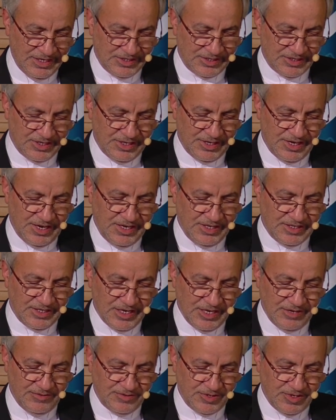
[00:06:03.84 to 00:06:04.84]
relate
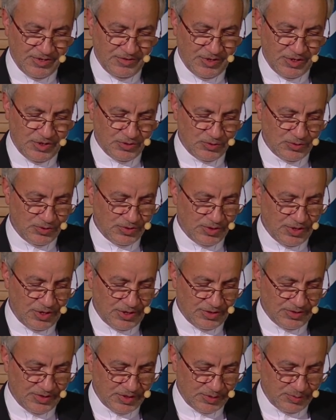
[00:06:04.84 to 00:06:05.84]
everyone to the
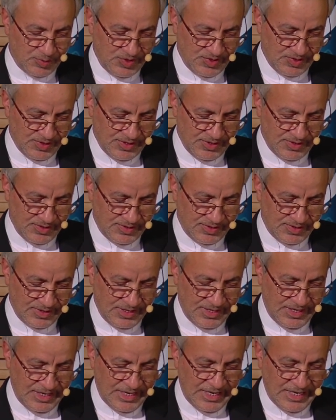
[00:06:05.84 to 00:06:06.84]
other pieces.
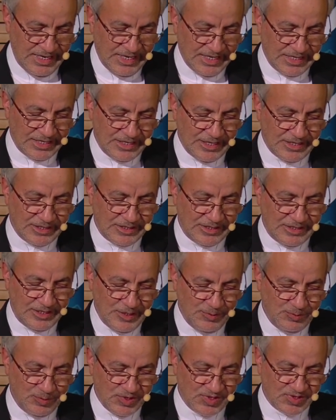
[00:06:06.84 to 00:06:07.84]
The
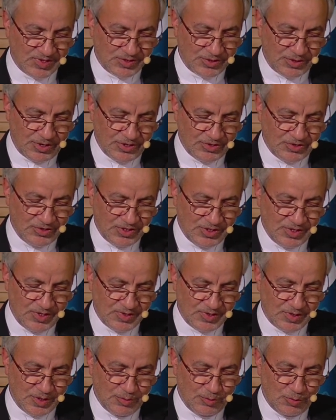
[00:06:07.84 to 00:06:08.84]
deep structure
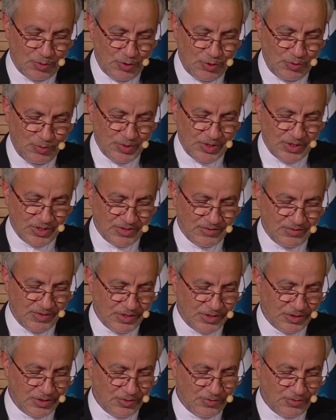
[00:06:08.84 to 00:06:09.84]
is the moment
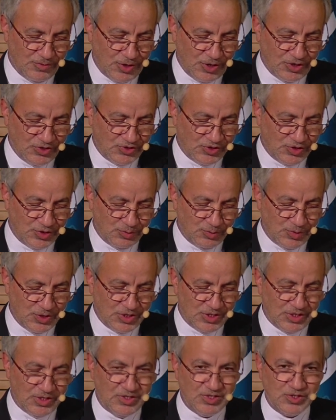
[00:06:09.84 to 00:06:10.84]
when the watch
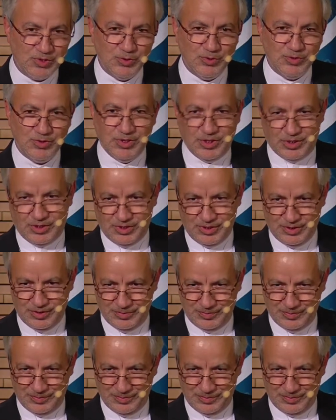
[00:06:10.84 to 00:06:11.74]
begins to tick.